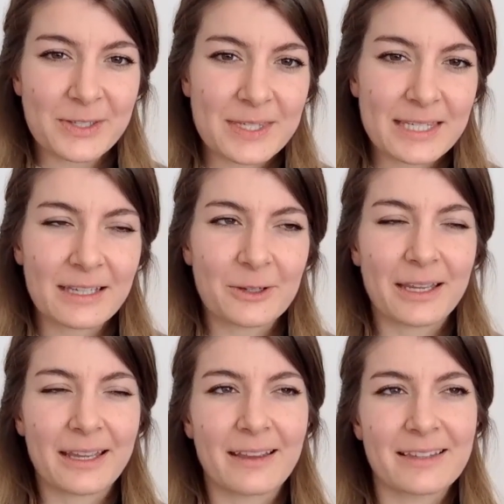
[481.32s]
to see,
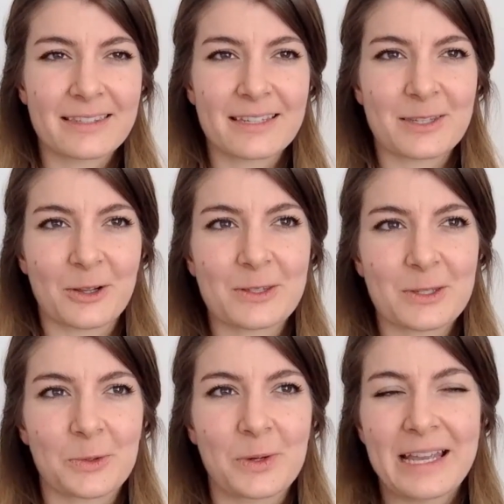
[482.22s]
okay, is this
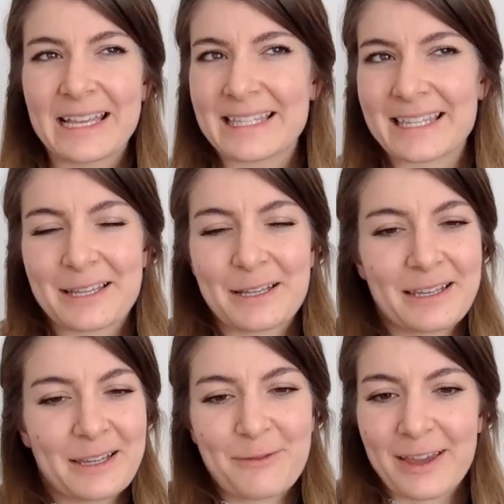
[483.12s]

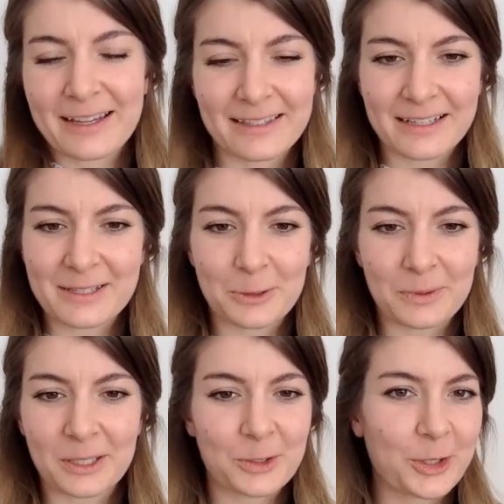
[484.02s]
an effect that is
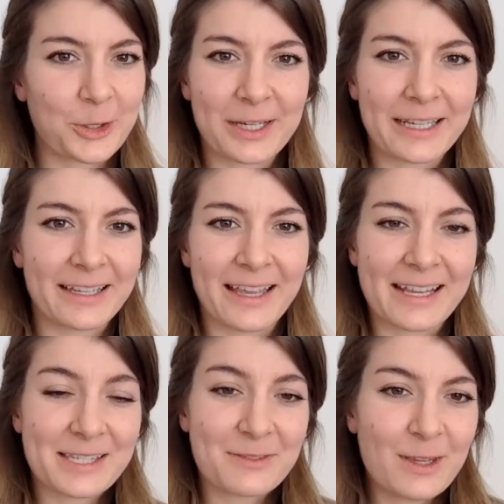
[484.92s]
only occurring
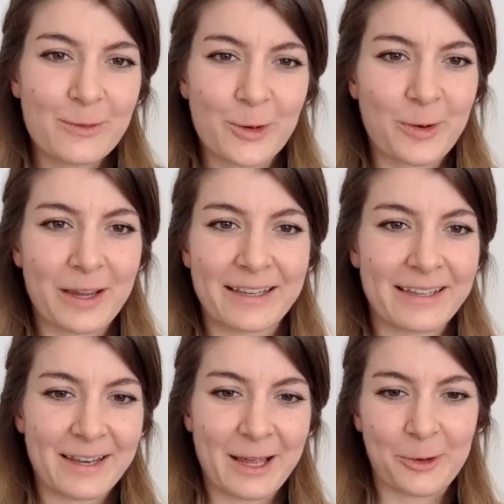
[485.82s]
ex vivo
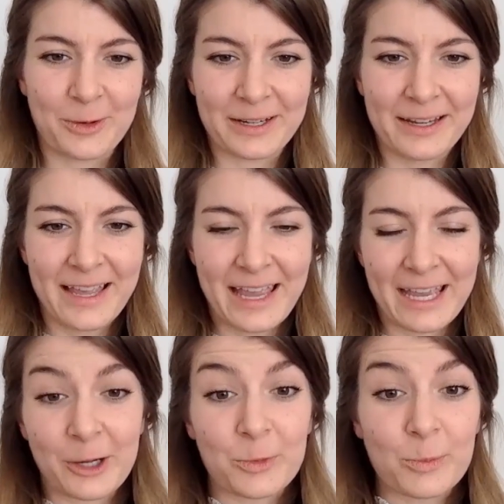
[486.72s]
in our
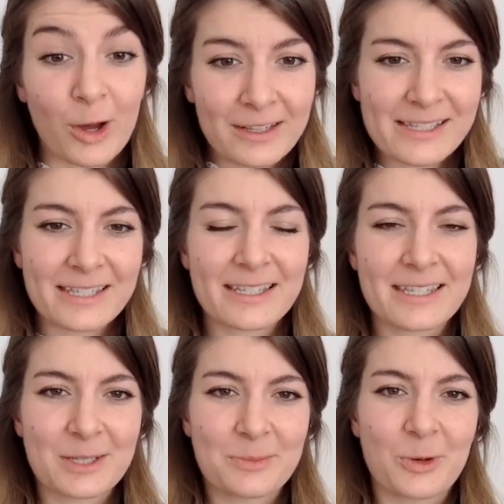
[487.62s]
model
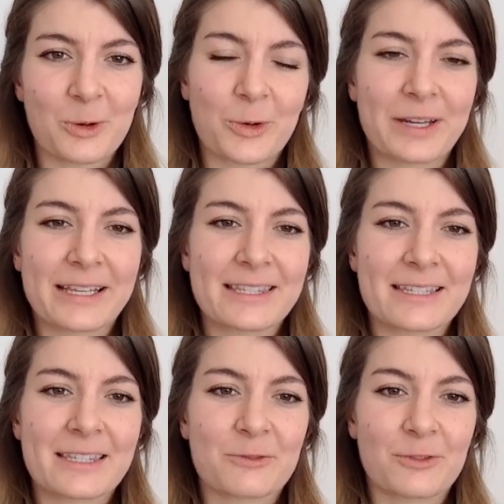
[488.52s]
system, or is
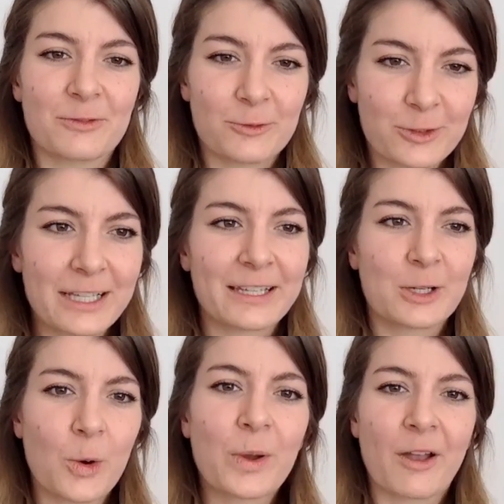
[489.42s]
this really
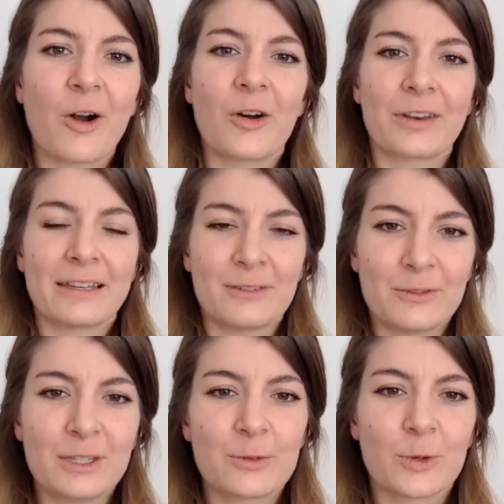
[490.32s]
going on in
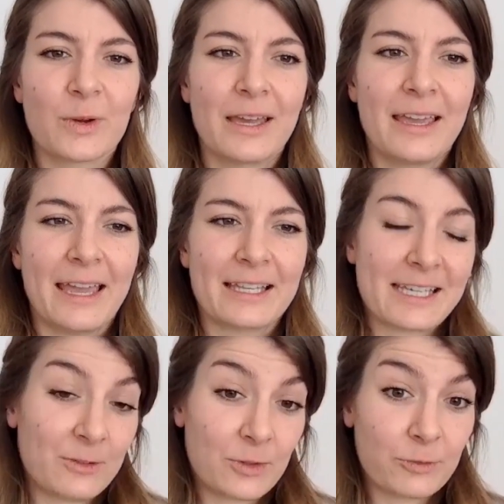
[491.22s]
vivo, and
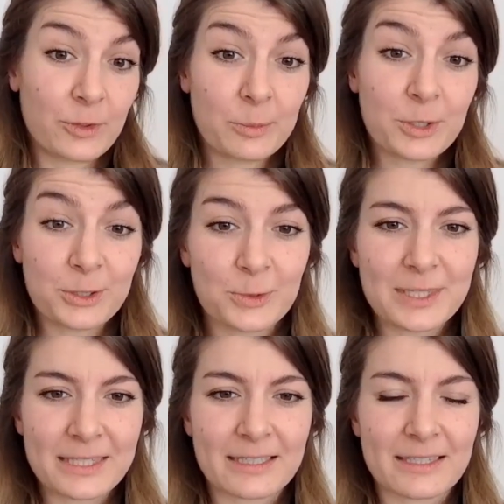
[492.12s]
can we
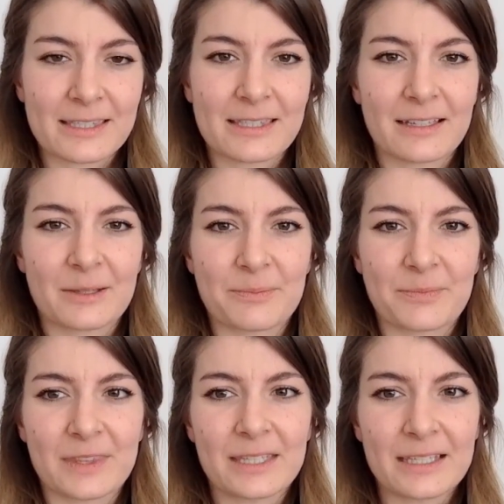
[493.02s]
reproduce
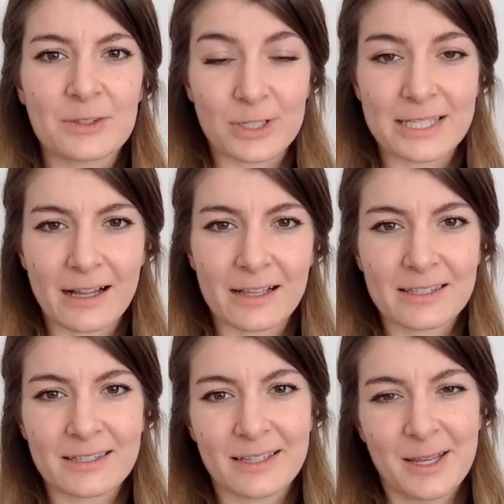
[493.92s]
these
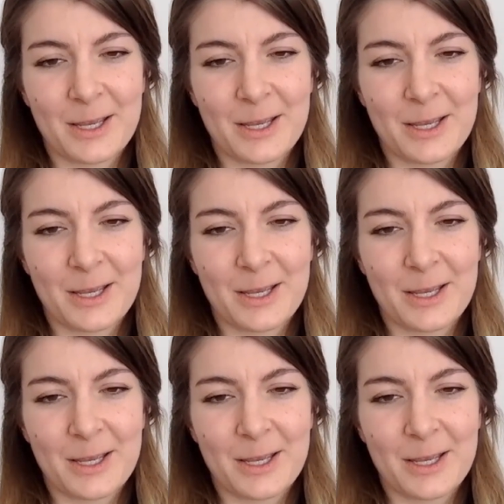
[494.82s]
results?